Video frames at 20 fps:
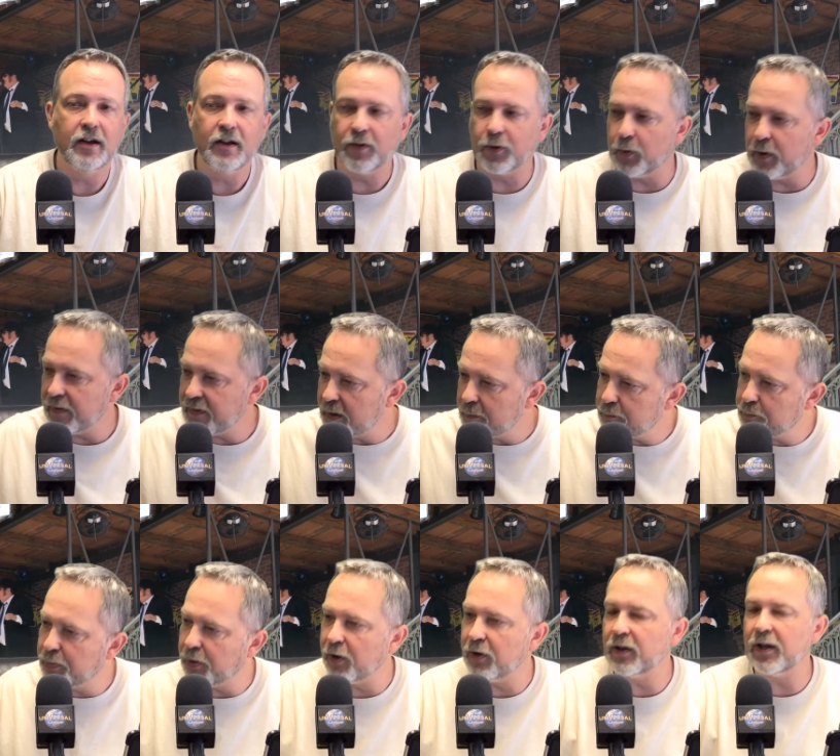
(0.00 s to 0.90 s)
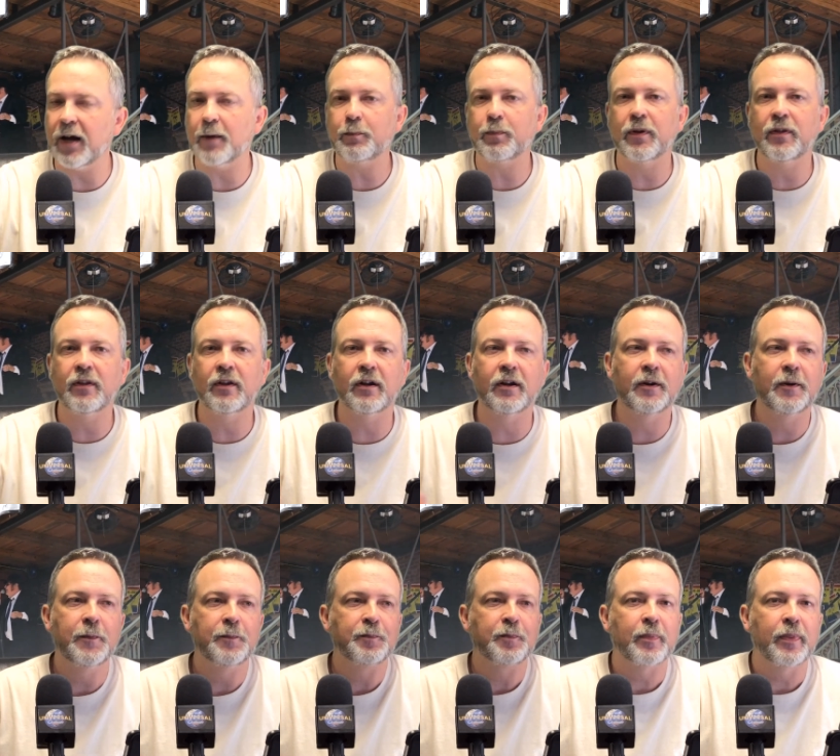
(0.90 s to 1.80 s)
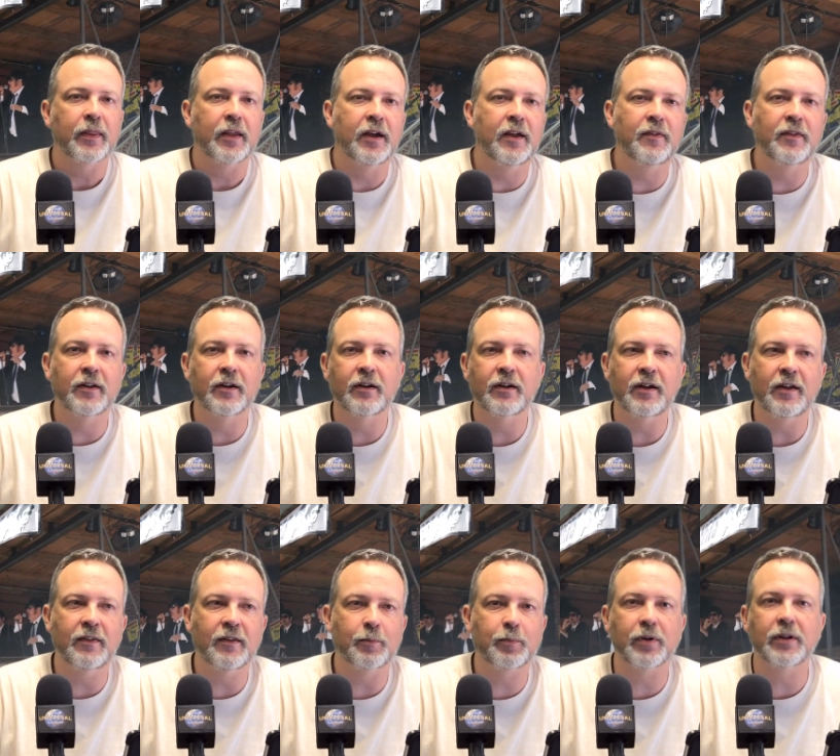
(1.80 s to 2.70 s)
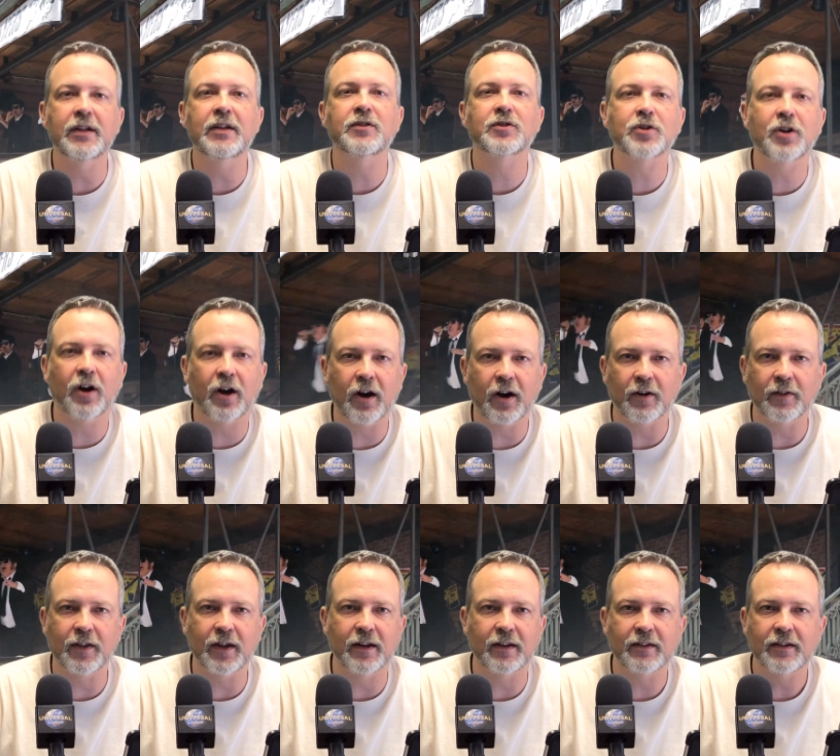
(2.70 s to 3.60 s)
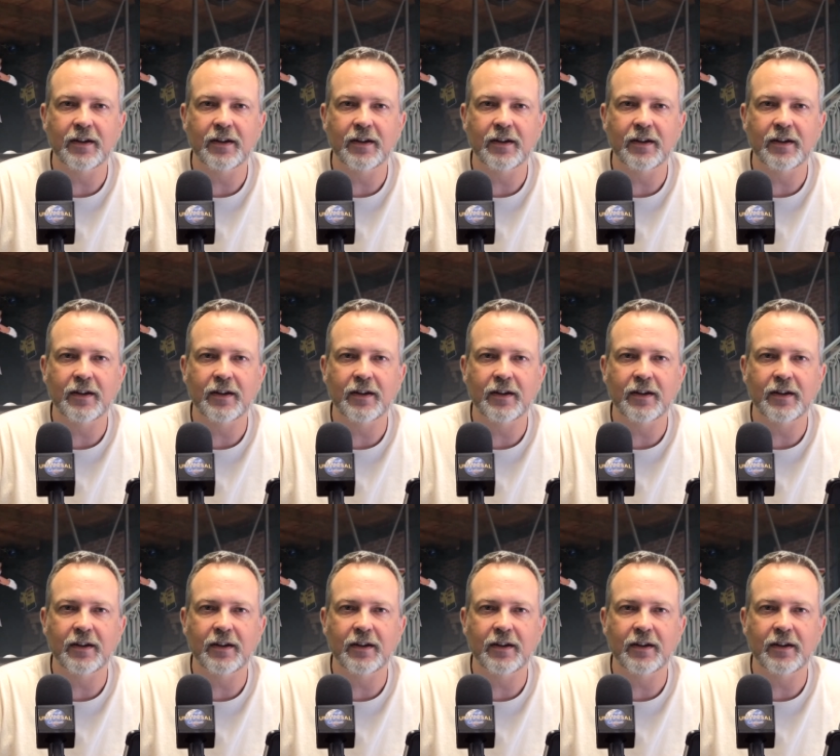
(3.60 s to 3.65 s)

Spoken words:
The way they pull up in the police car that